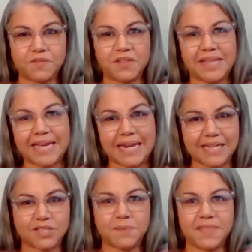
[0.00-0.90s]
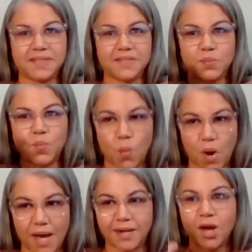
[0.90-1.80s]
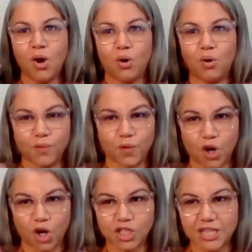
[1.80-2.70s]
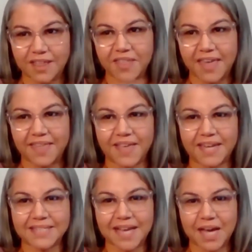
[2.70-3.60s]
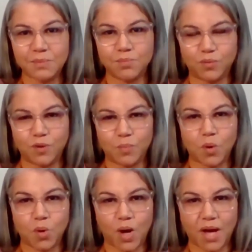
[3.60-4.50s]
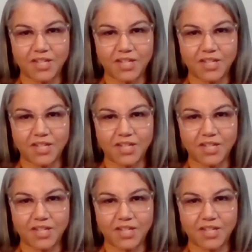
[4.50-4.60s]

We feel like it has to be this one overarching thing that is unmovable,